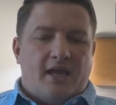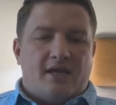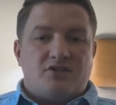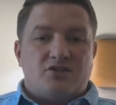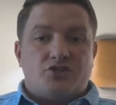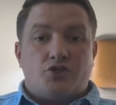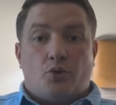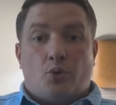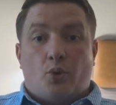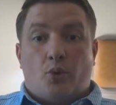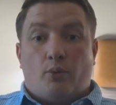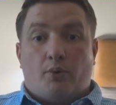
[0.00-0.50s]

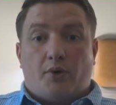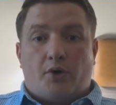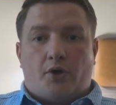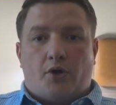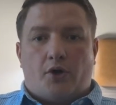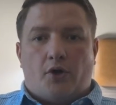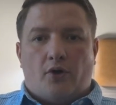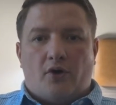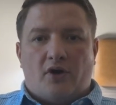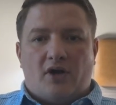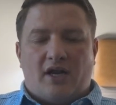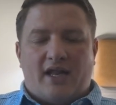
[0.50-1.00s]
And so where we're
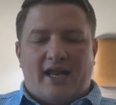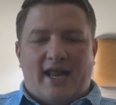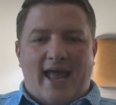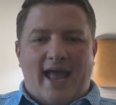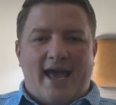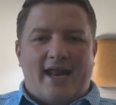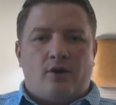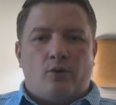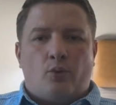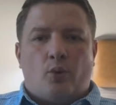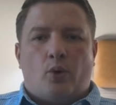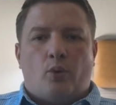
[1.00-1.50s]
currently
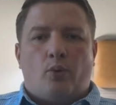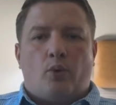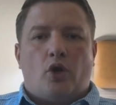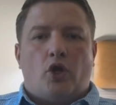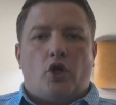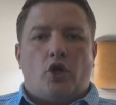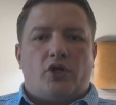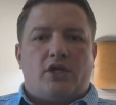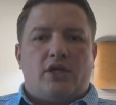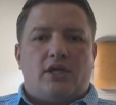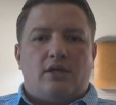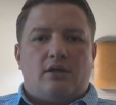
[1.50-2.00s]
at and where we're
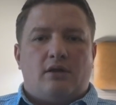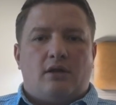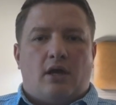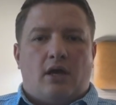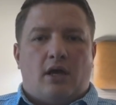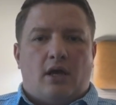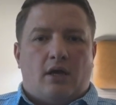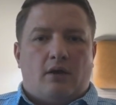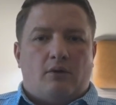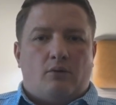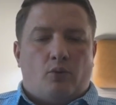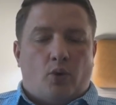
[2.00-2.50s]
looking,
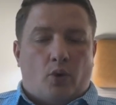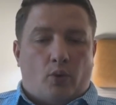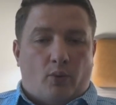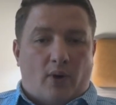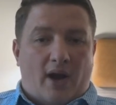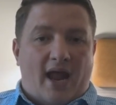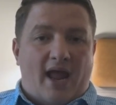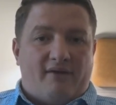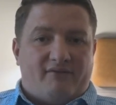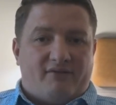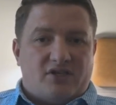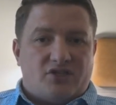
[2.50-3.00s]
uh, where
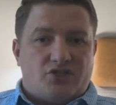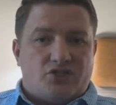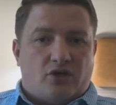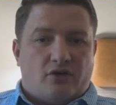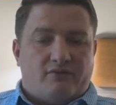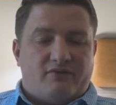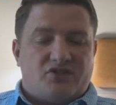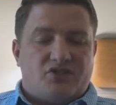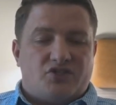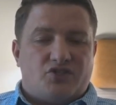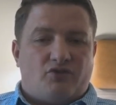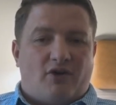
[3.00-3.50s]
we're having
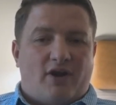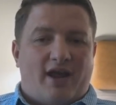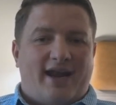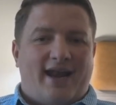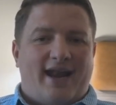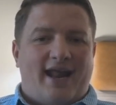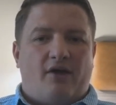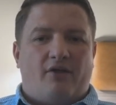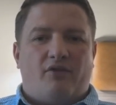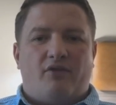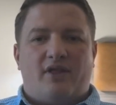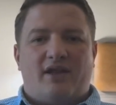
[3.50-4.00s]
services right
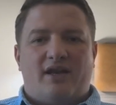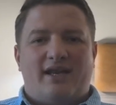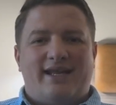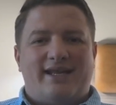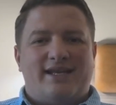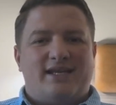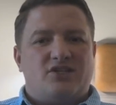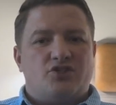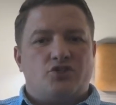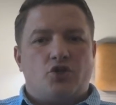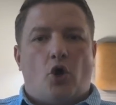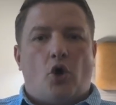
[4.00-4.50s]
now, that
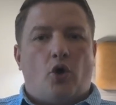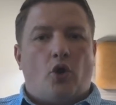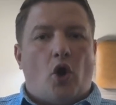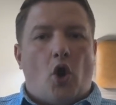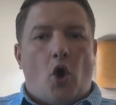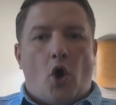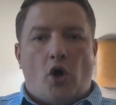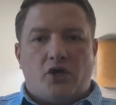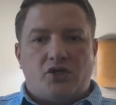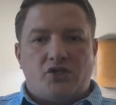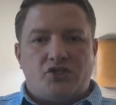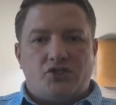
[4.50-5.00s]
it is all
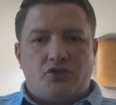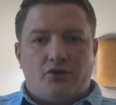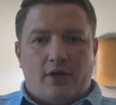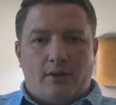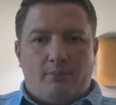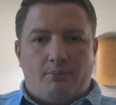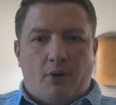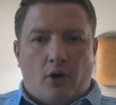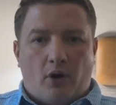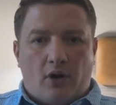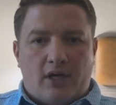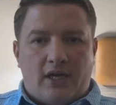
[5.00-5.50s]

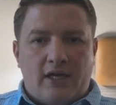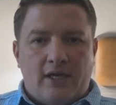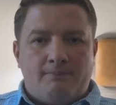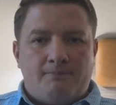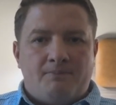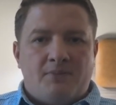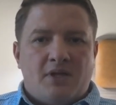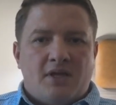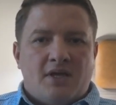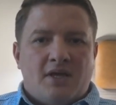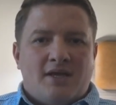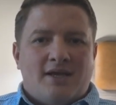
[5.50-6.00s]
on-street
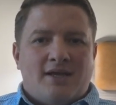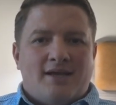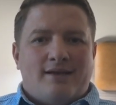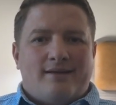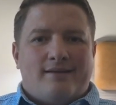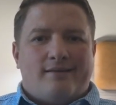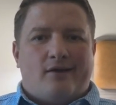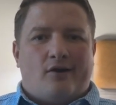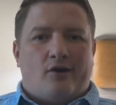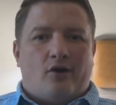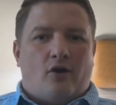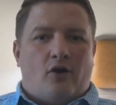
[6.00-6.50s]
parking.
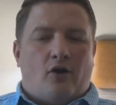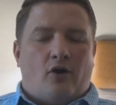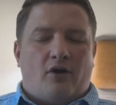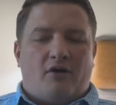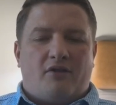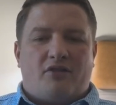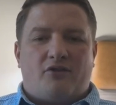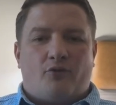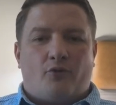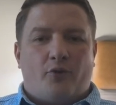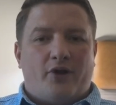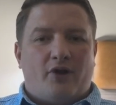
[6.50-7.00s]
There are
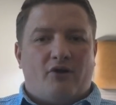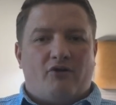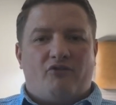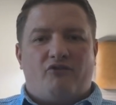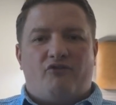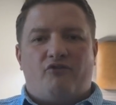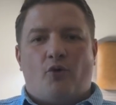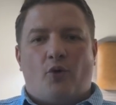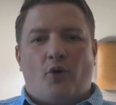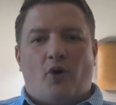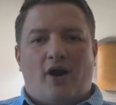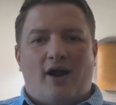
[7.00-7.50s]
three or
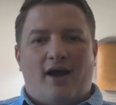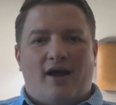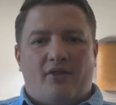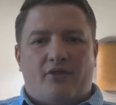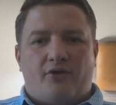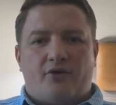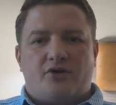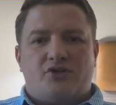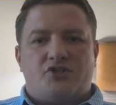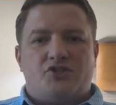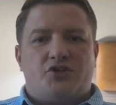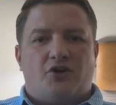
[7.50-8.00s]
four
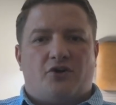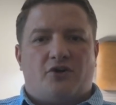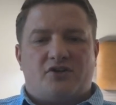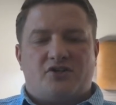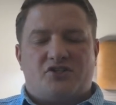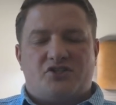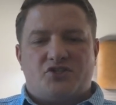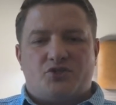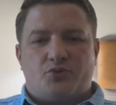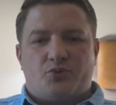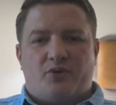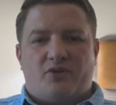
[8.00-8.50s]
other
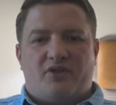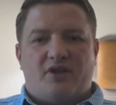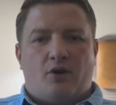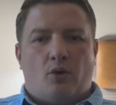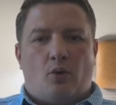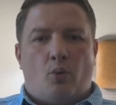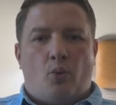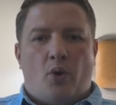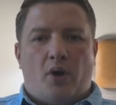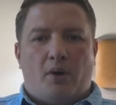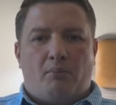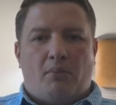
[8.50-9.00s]
churches within
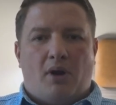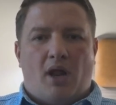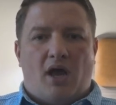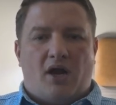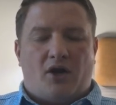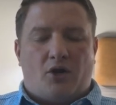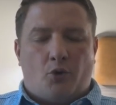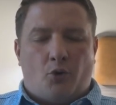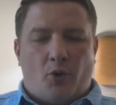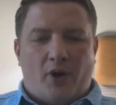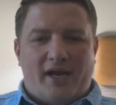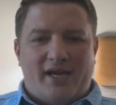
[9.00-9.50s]
a
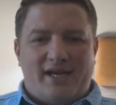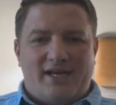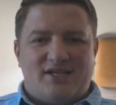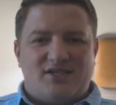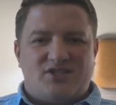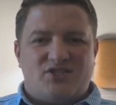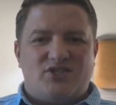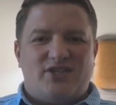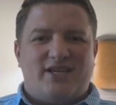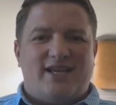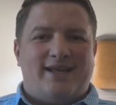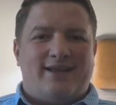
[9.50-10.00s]
one-block
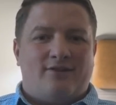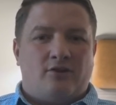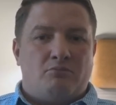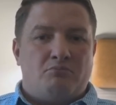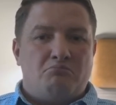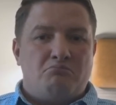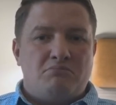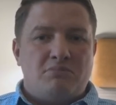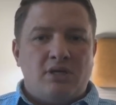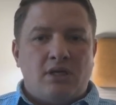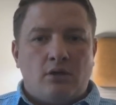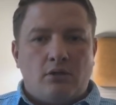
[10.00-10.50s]
radius in the
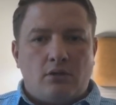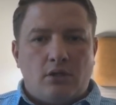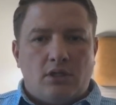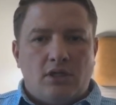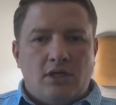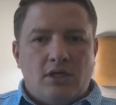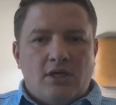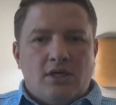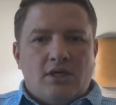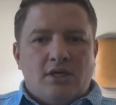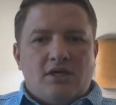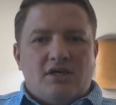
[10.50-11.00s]

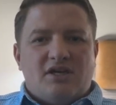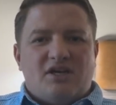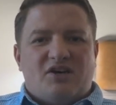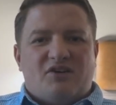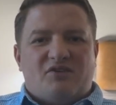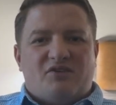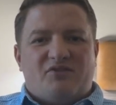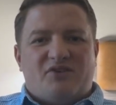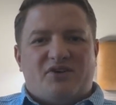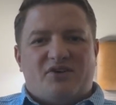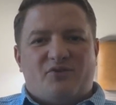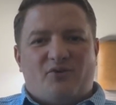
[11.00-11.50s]
middle
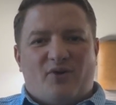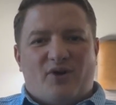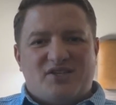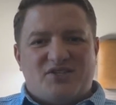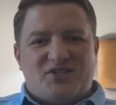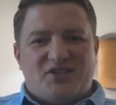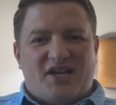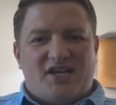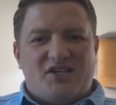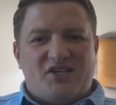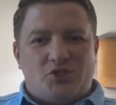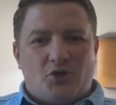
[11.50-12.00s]
of a
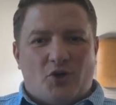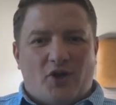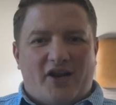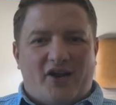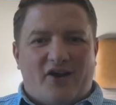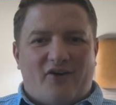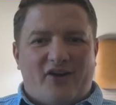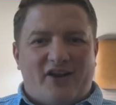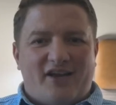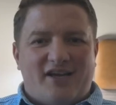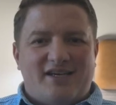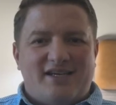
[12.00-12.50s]
residential
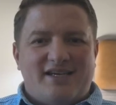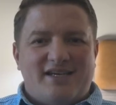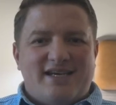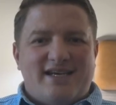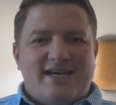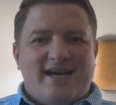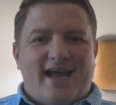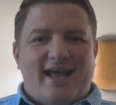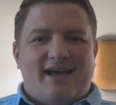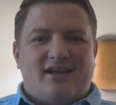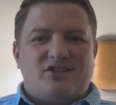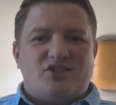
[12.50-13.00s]
area.
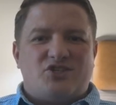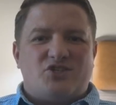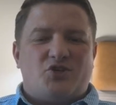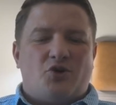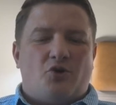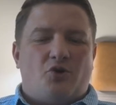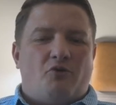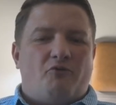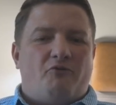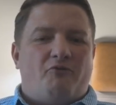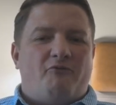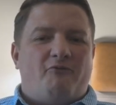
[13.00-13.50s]
And
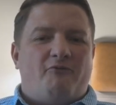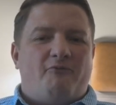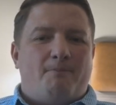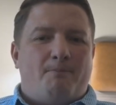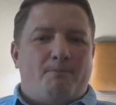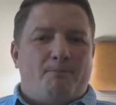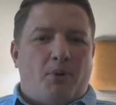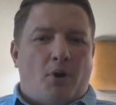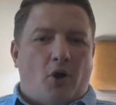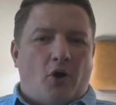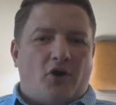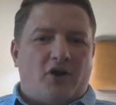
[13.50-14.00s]
so
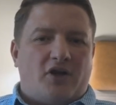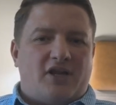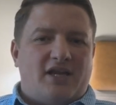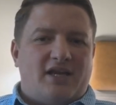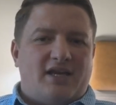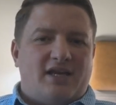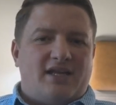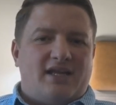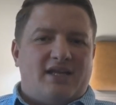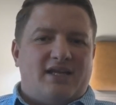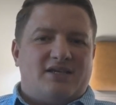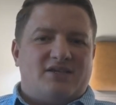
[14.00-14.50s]

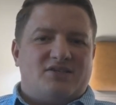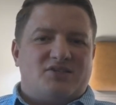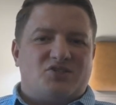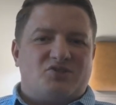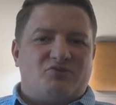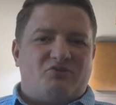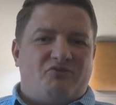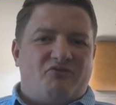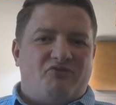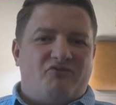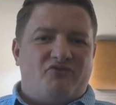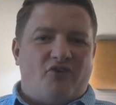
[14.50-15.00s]
parking
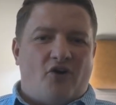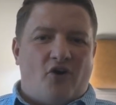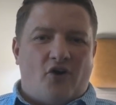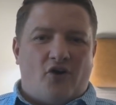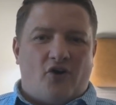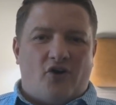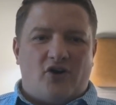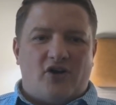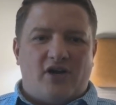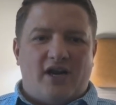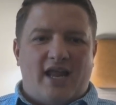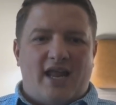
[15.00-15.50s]
is
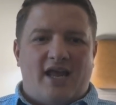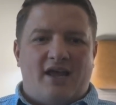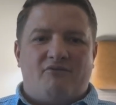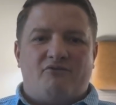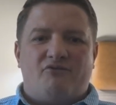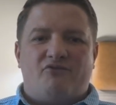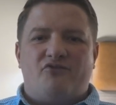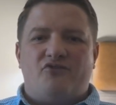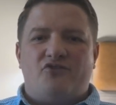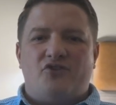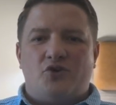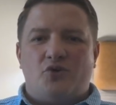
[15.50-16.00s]
far
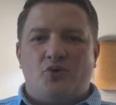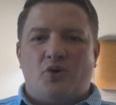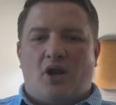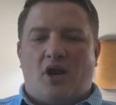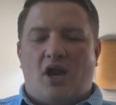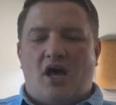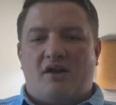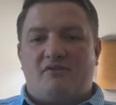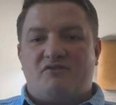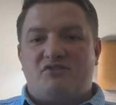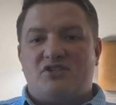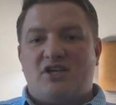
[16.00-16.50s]
and few a
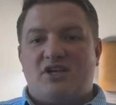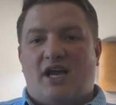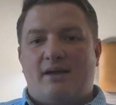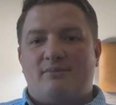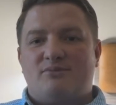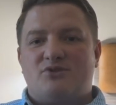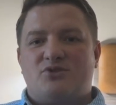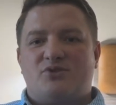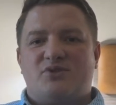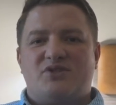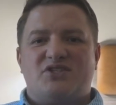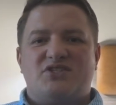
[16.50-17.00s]
lot of
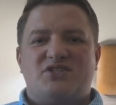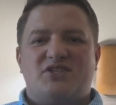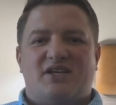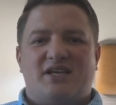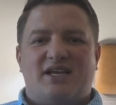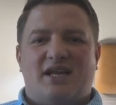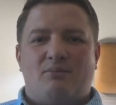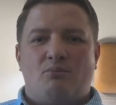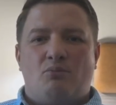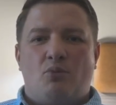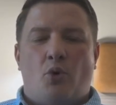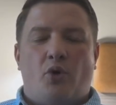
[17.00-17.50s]
times on
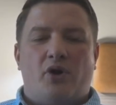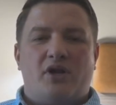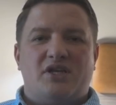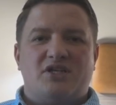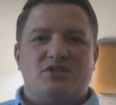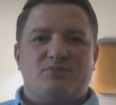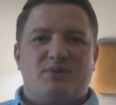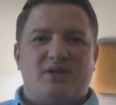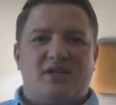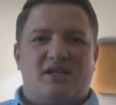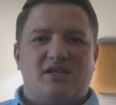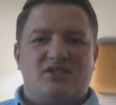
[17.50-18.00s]
Sunday
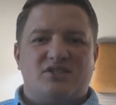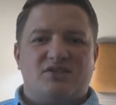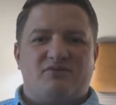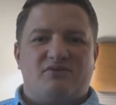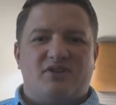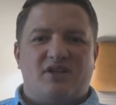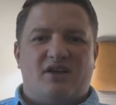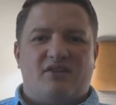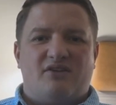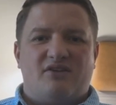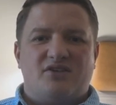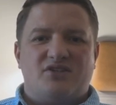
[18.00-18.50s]
mornings because of
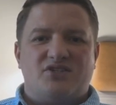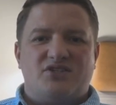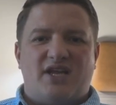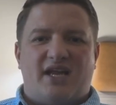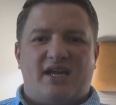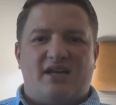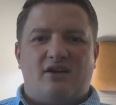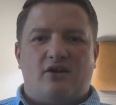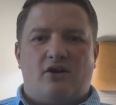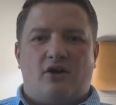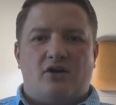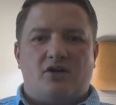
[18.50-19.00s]
the other
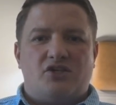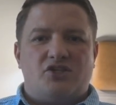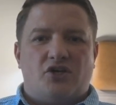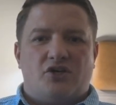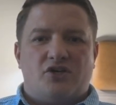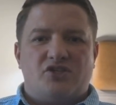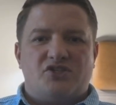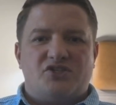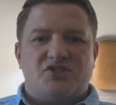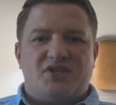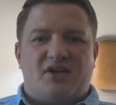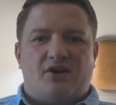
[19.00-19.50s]
sanct- our
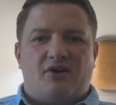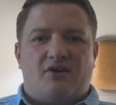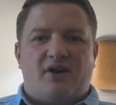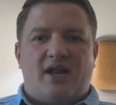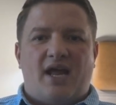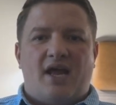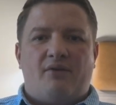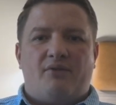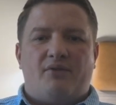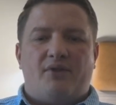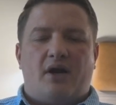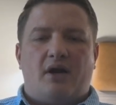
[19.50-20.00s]
churches that are
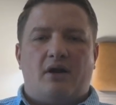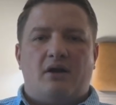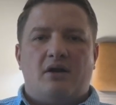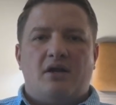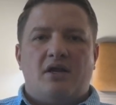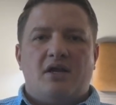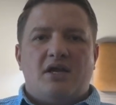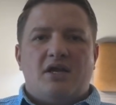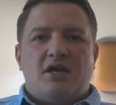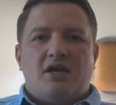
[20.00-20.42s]
down there.